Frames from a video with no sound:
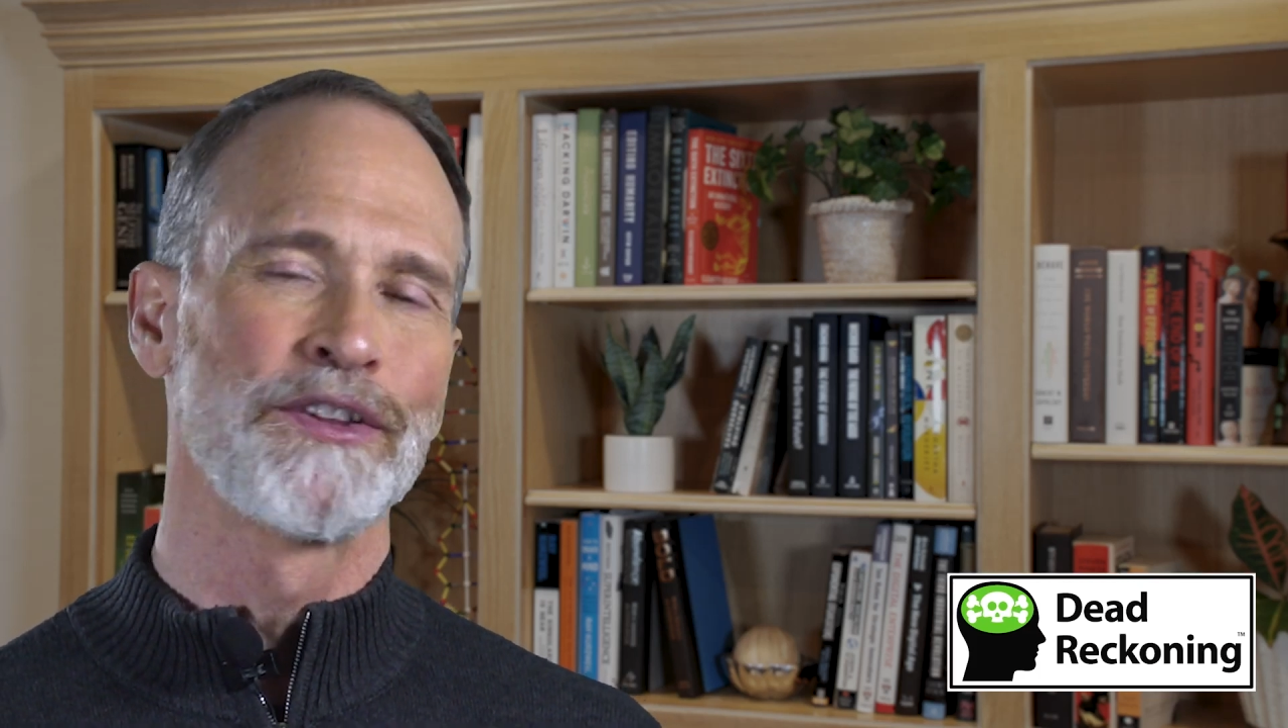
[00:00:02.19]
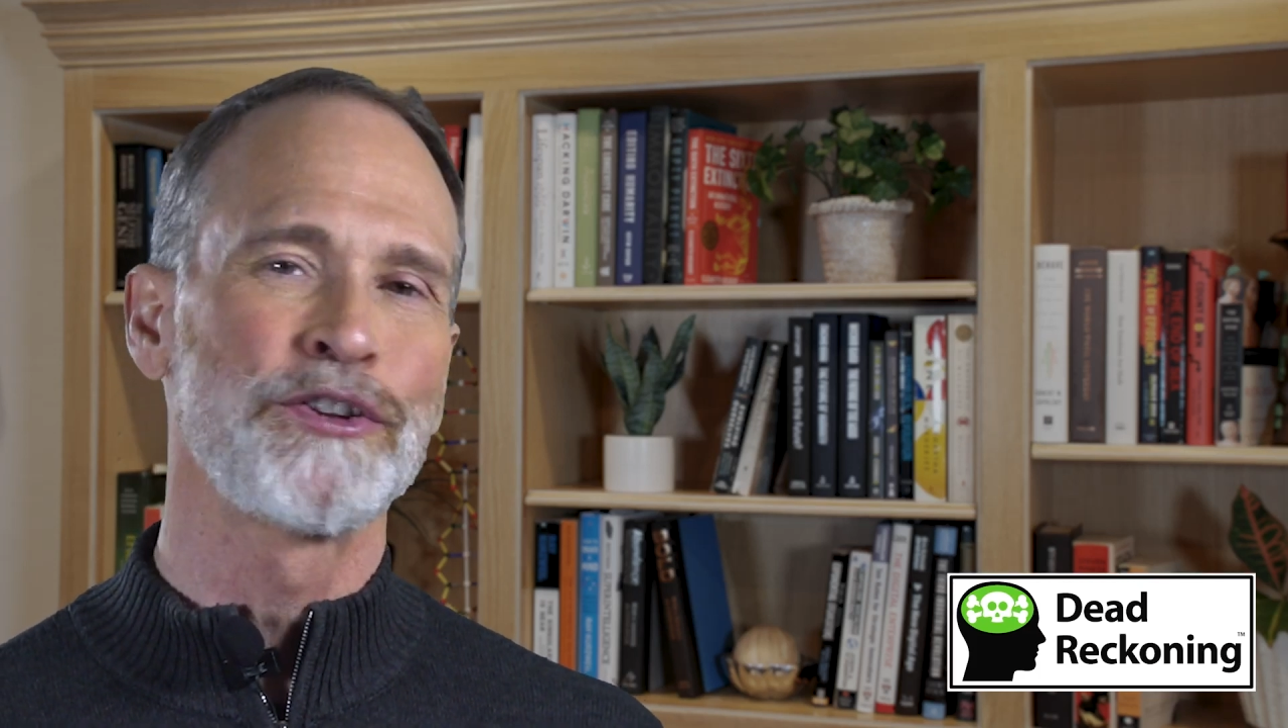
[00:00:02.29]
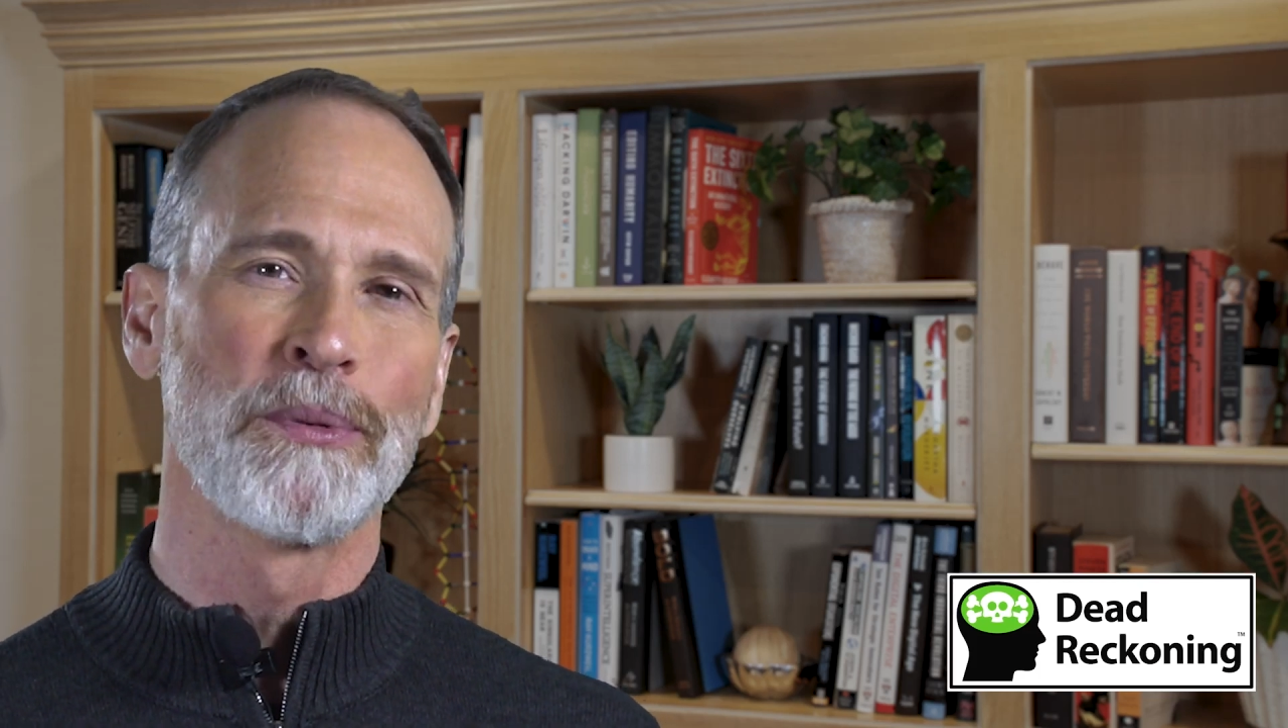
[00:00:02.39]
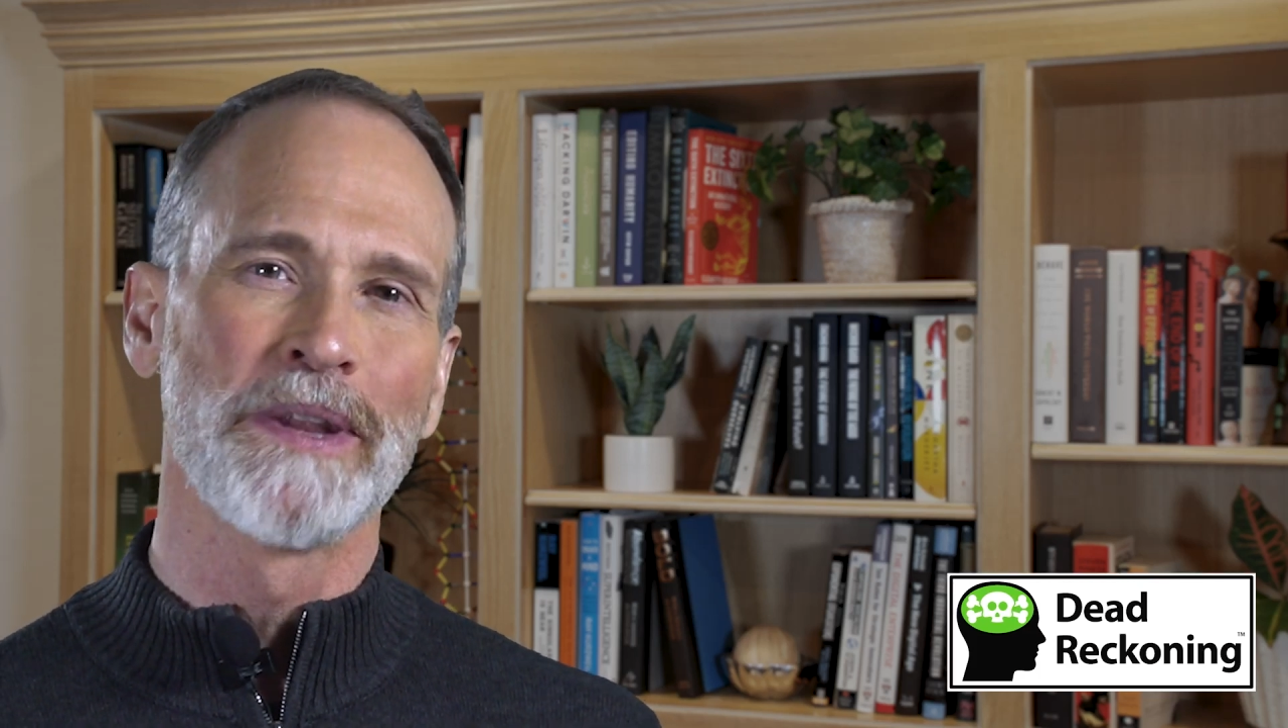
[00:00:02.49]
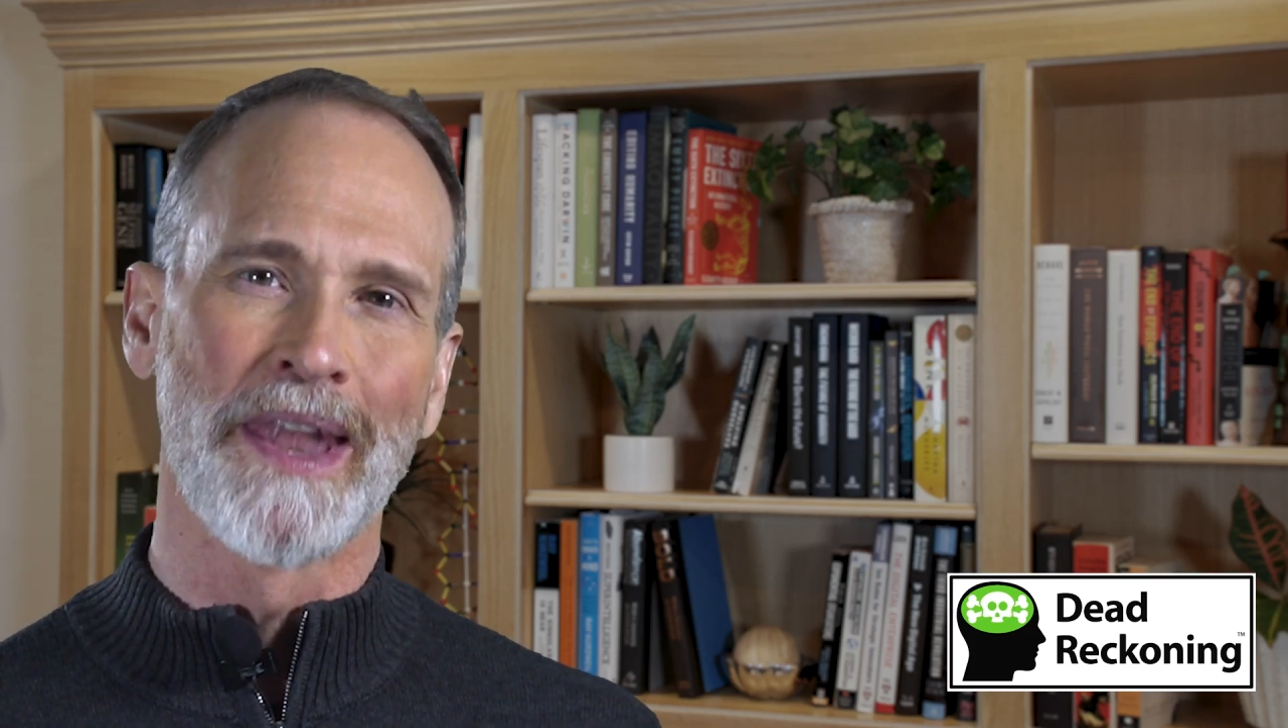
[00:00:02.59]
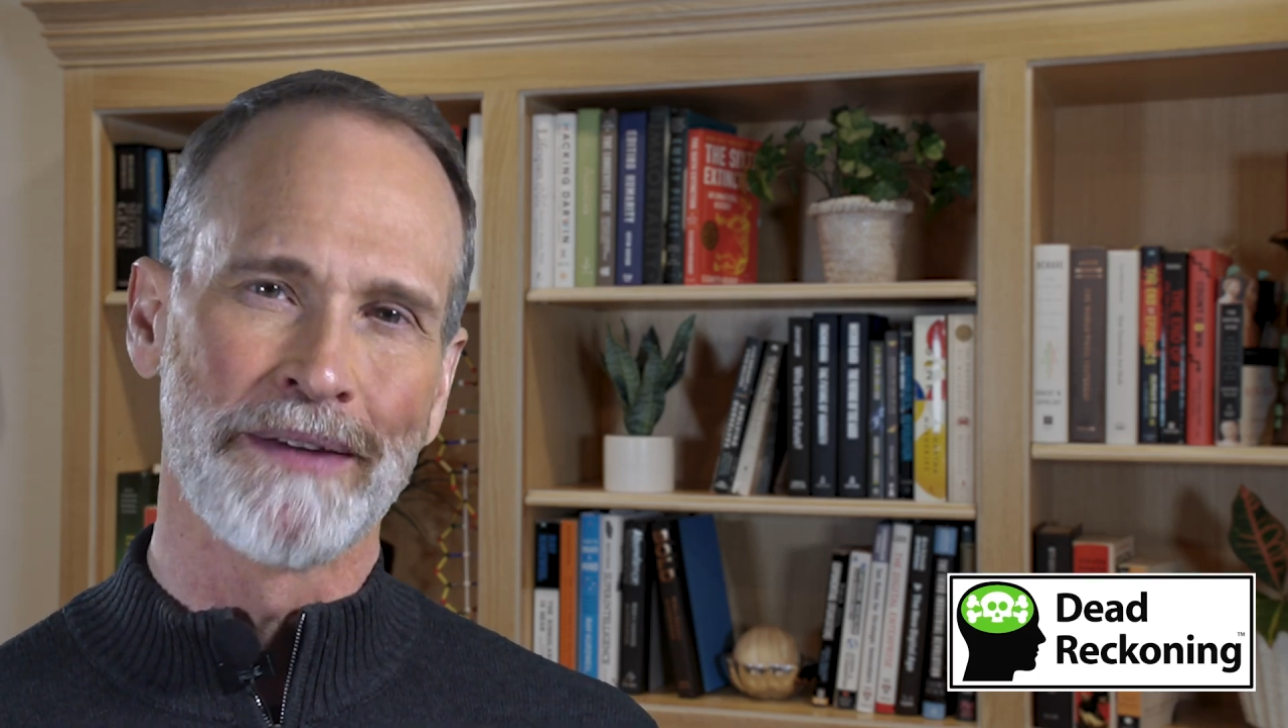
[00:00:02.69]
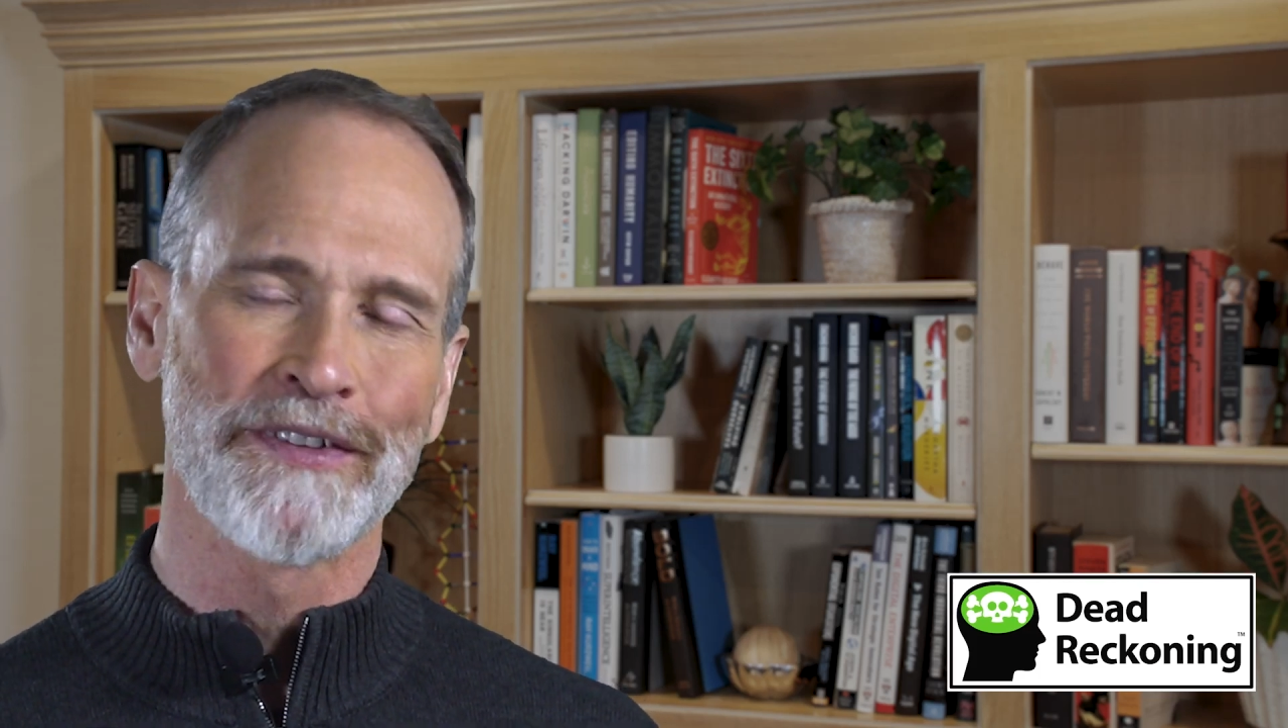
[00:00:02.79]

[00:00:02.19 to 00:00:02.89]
the Human Life